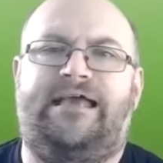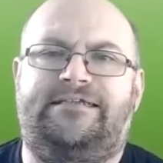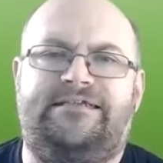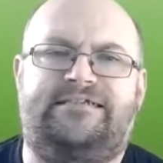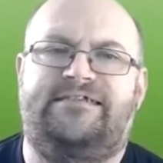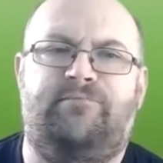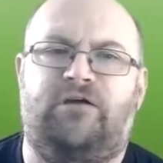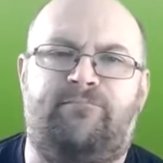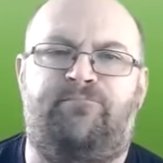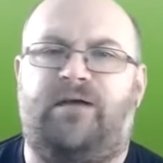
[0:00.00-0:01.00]

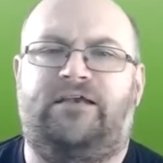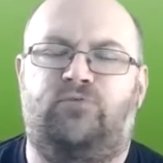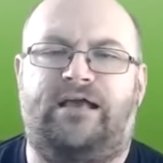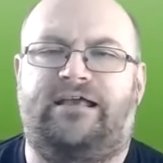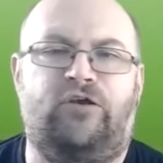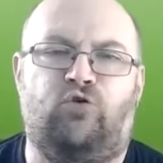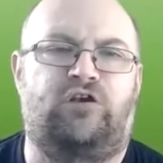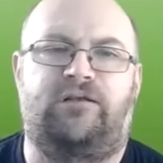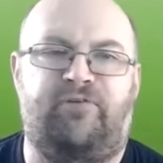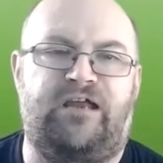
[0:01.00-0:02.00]
anti-Semite bandwagon in
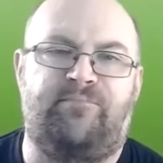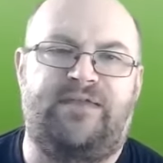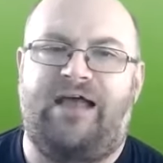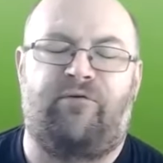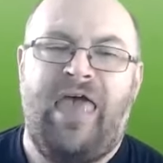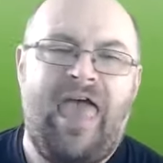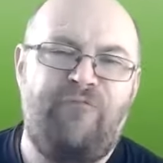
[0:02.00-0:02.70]
order to bring him down.